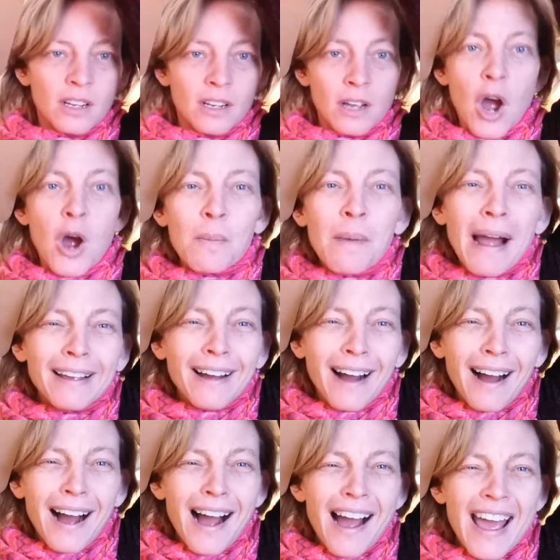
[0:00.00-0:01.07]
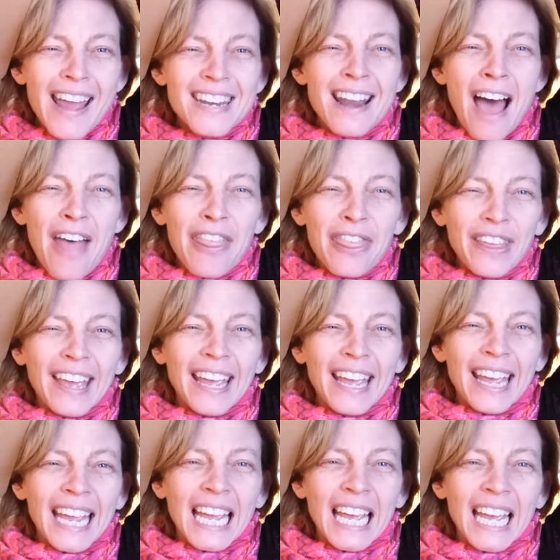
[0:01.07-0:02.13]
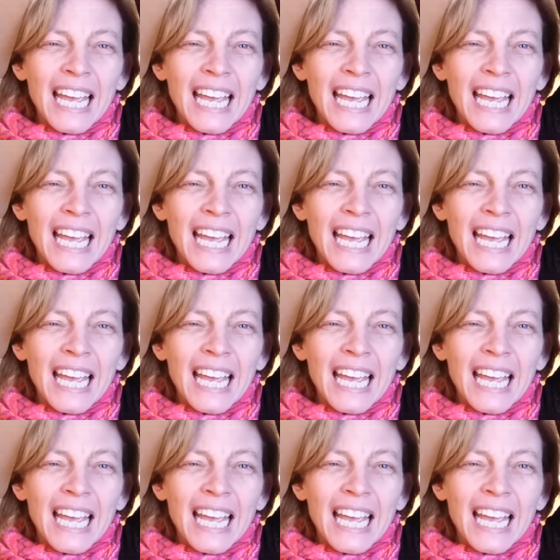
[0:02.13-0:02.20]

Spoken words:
Oh my